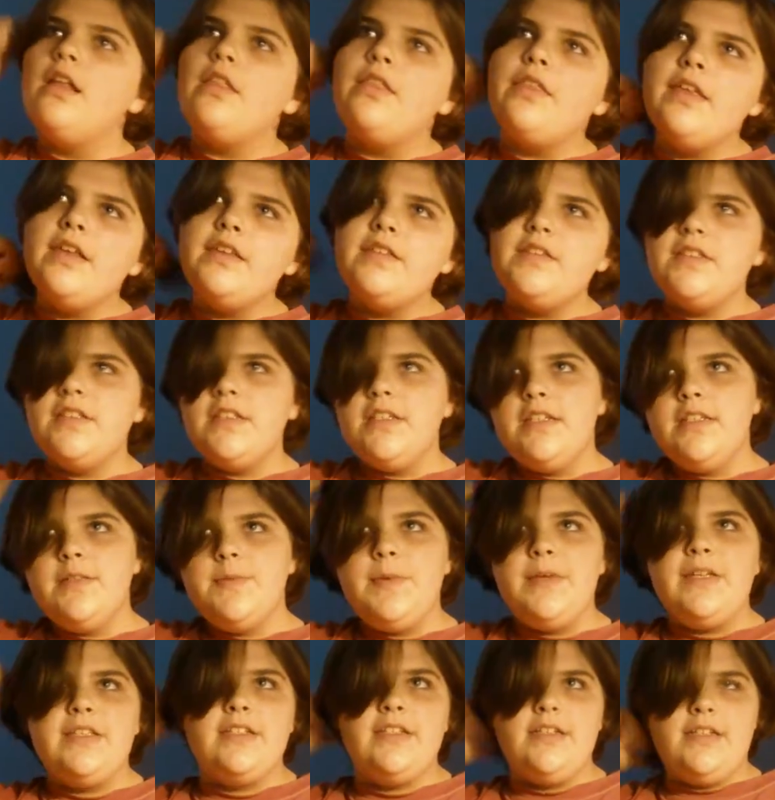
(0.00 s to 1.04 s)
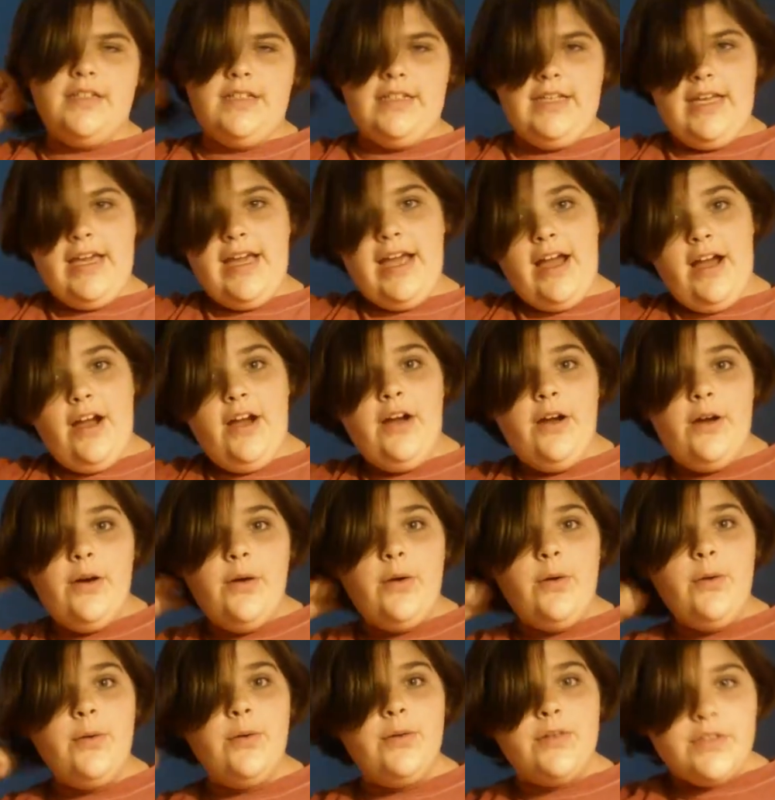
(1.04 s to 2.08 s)
this is basically
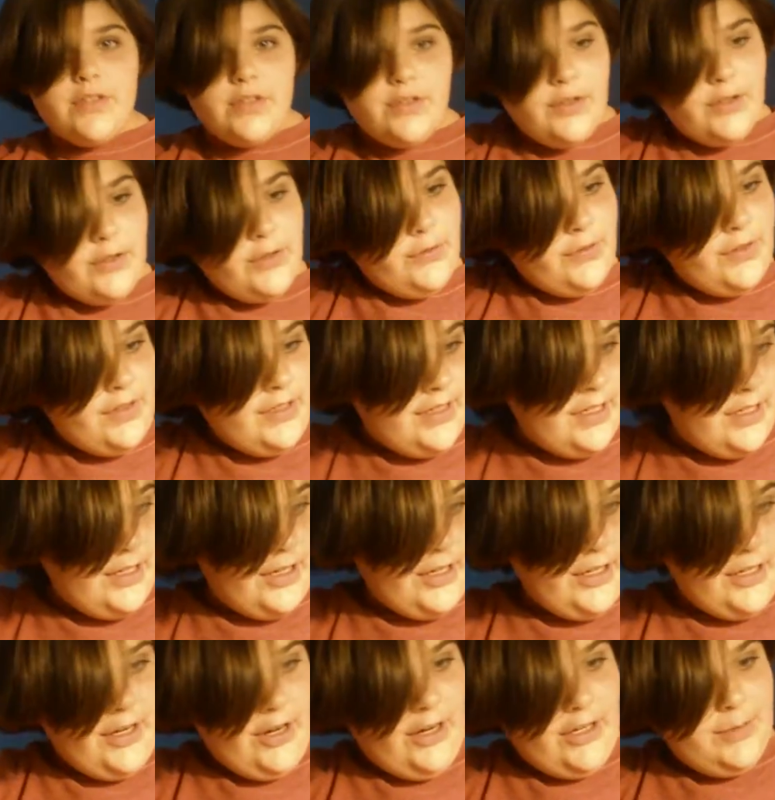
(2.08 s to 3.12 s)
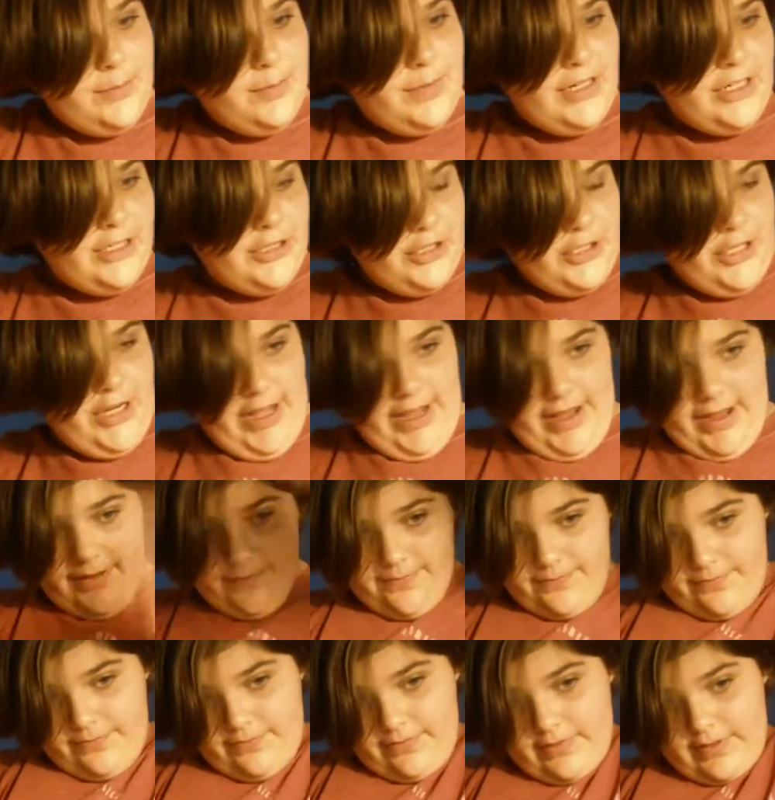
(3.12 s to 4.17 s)
how to look really good on picture day
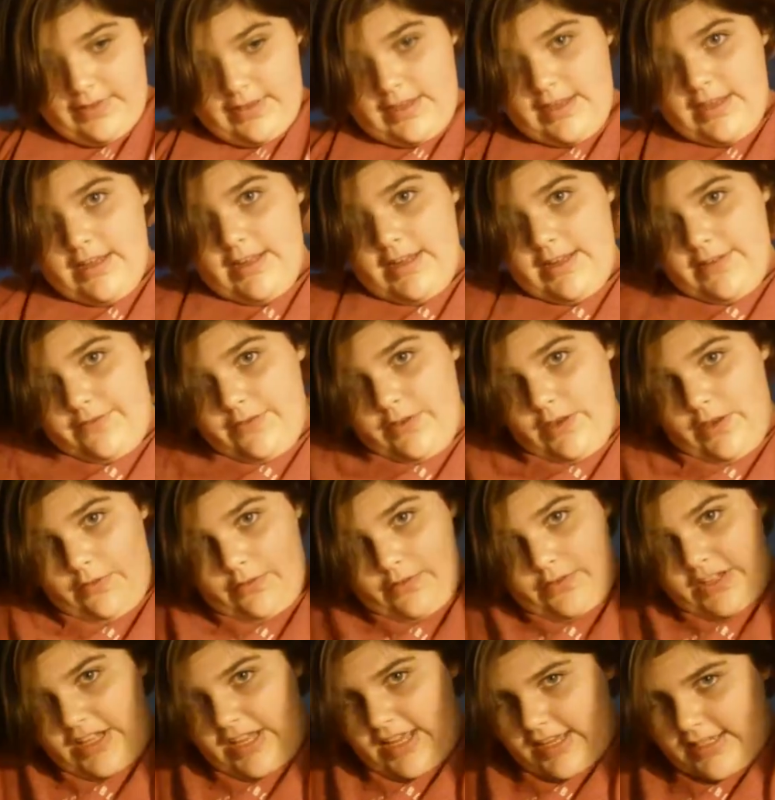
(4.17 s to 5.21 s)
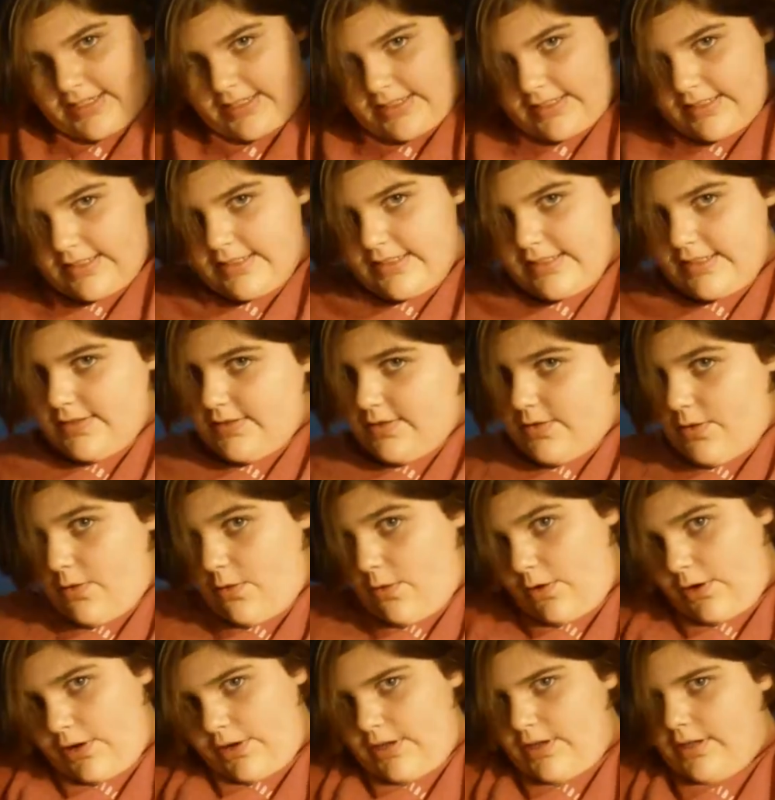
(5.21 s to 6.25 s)
if you have glasses
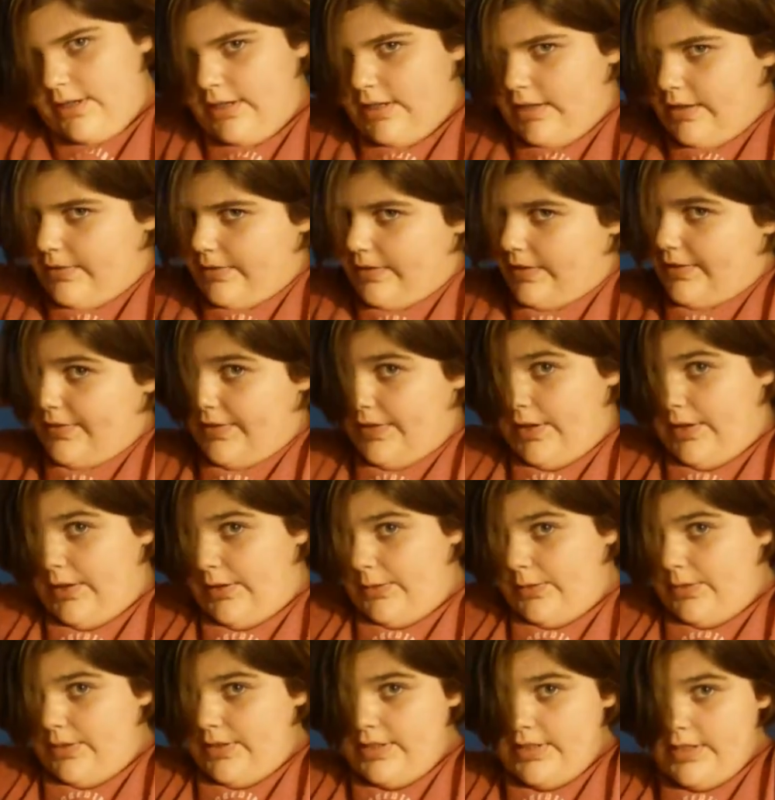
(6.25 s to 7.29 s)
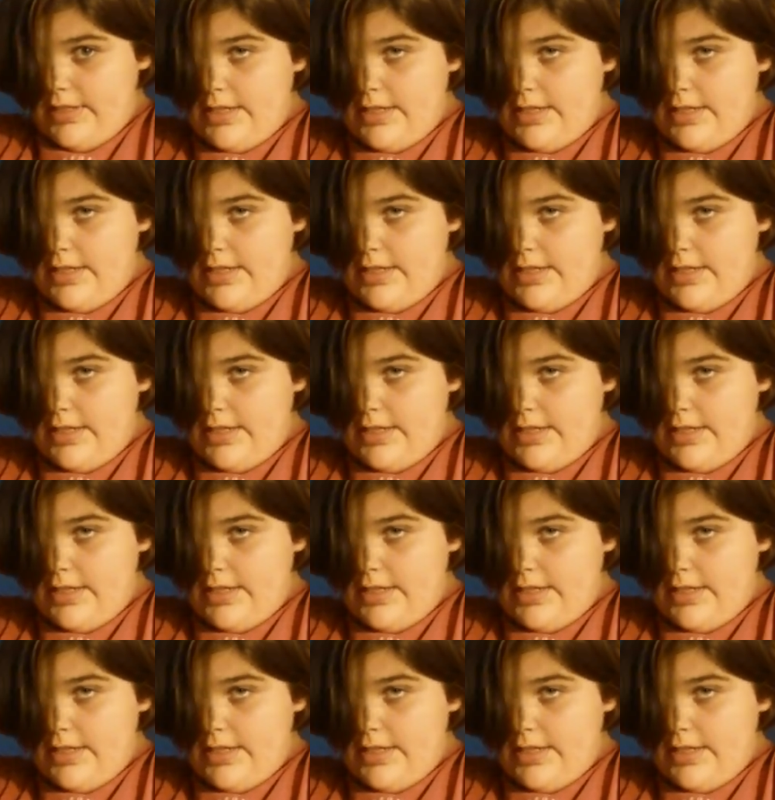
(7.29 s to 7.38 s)
or even if you don't.